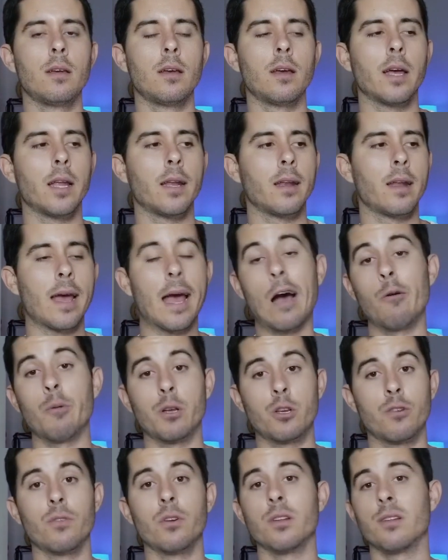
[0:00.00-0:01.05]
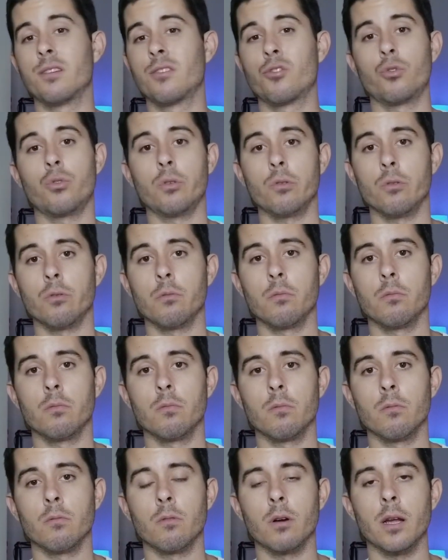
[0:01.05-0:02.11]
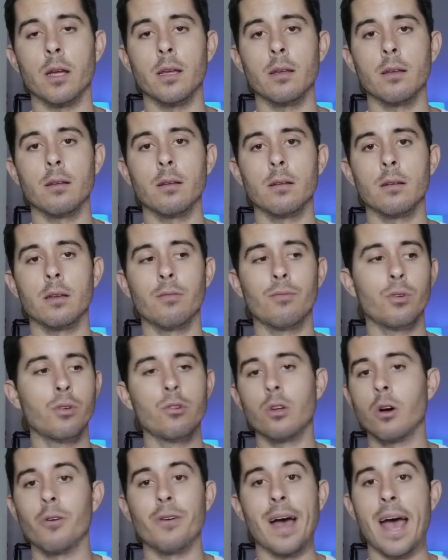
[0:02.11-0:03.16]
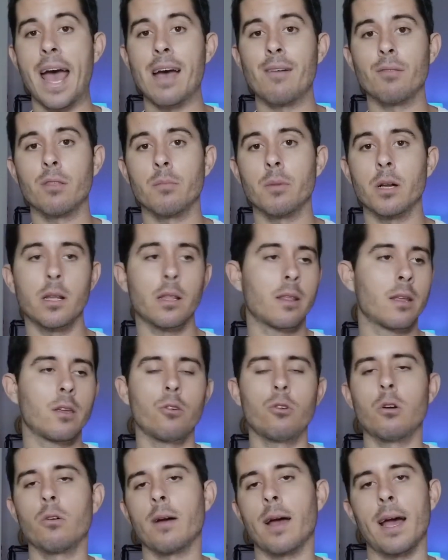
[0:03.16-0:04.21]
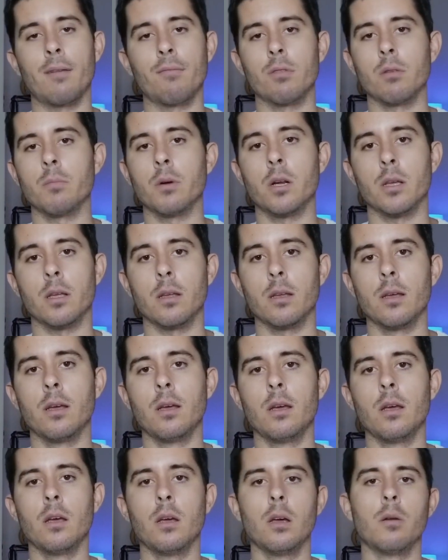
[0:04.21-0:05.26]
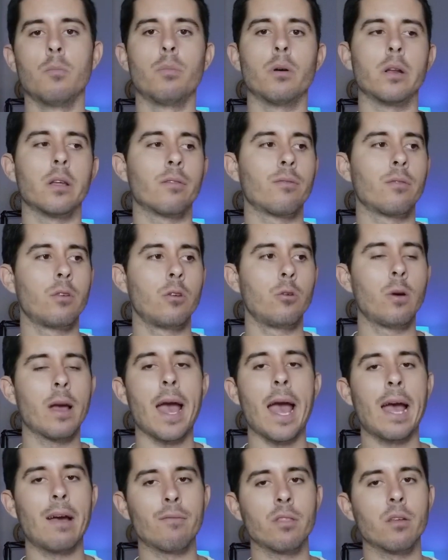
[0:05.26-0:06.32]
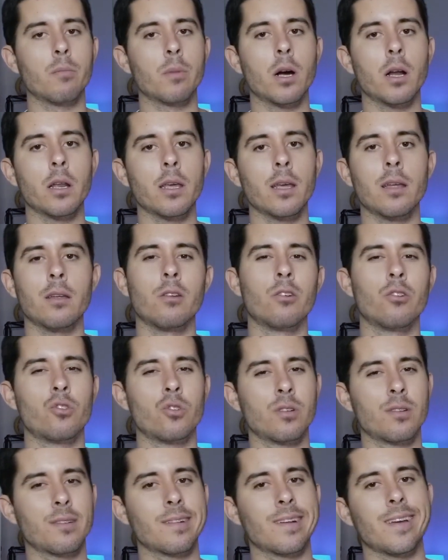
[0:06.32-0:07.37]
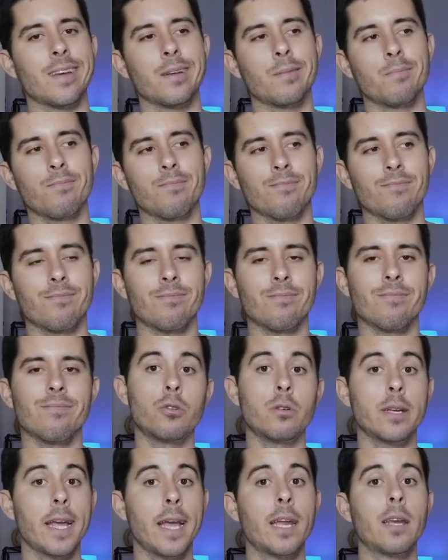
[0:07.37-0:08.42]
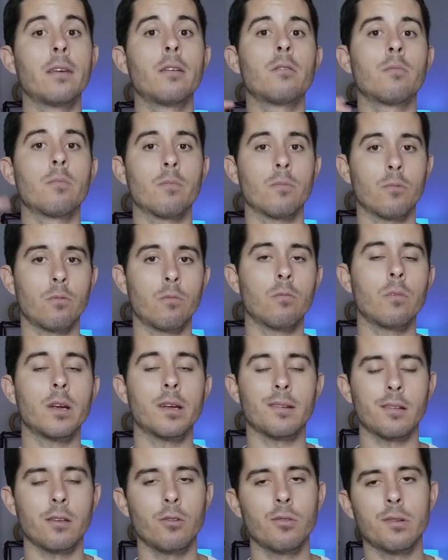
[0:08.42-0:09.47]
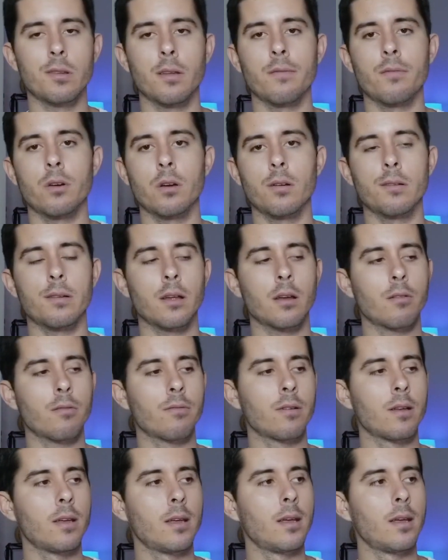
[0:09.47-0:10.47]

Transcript: and how much of it is true, right? If you don't have the money, then you don't have the money. But if you have the money and you're just like creating excuses for yourself,